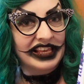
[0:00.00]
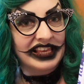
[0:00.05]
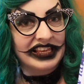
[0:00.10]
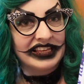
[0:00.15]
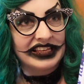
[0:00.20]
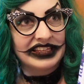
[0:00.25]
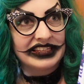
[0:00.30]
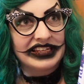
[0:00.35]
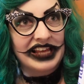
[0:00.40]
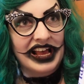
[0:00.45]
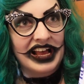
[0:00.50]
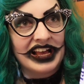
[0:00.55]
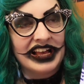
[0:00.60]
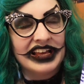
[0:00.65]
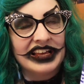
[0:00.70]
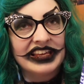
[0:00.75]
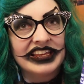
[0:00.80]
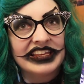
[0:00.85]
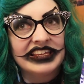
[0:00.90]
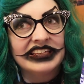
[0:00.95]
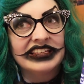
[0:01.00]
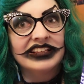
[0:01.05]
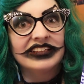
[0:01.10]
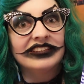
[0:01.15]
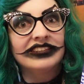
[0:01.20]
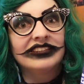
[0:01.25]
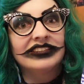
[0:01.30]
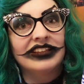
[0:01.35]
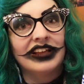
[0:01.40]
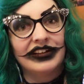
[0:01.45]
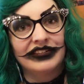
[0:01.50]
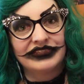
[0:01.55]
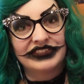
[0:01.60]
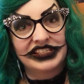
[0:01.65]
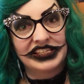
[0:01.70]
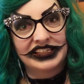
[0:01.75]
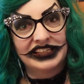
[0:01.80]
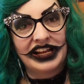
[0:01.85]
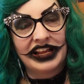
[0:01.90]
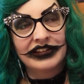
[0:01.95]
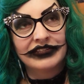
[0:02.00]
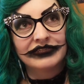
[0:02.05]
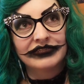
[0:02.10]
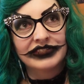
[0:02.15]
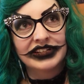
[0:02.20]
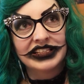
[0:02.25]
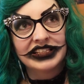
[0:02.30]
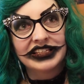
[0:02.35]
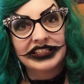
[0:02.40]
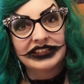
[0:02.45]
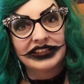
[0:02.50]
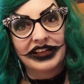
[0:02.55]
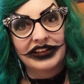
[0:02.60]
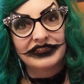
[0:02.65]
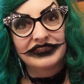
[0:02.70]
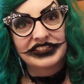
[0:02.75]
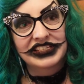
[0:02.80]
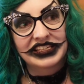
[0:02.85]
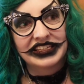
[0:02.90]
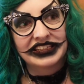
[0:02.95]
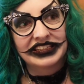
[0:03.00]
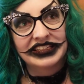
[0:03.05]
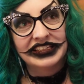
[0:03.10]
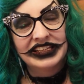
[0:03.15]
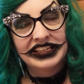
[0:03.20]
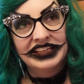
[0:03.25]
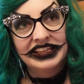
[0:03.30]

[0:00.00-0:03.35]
and I loved it. I really loved it.